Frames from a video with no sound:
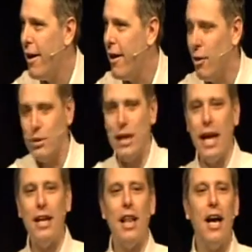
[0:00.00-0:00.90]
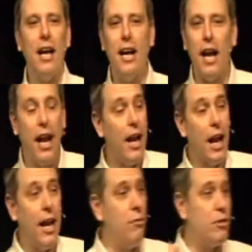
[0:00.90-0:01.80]
and there was a dandelion in it,
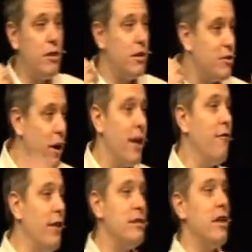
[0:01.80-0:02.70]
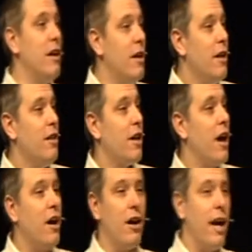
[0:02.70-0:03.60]
and he was trying to convince the
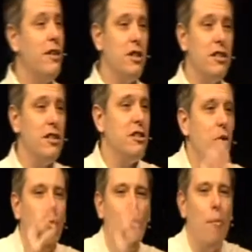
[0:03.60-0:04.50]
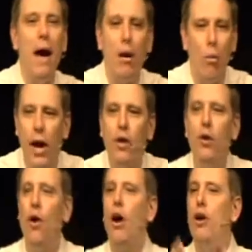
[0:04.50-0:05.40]
congregation. He says, you know, no matter where
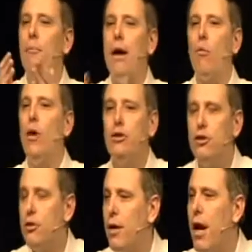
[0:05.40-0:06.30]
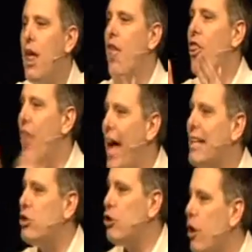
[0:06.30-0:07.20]
you are, no matter what you're doing,
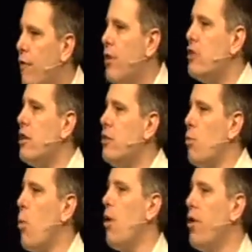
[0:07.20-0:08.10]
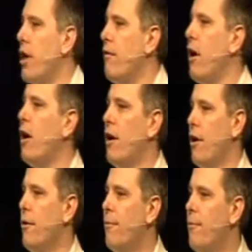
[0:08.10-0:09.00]
that service is worthy of
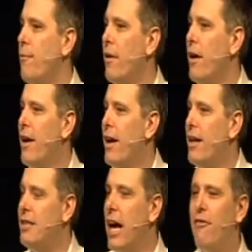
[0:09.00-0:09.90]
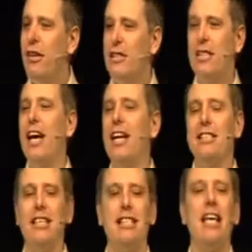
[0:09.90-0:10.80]
honor. And David said
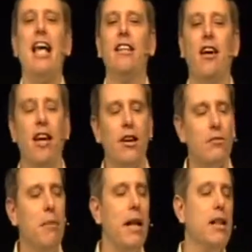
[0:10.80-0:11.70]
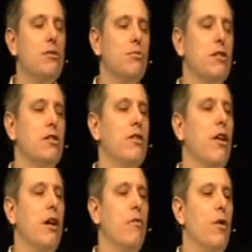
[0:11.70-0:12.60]
as he sat there, he goes, man, this was the
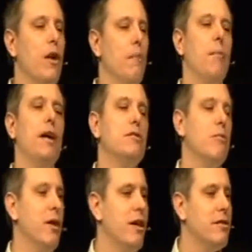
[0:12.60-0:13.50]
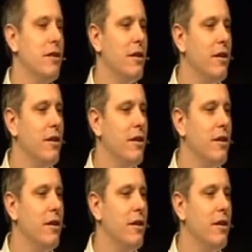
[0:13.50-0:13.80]
start of one of the best weeks.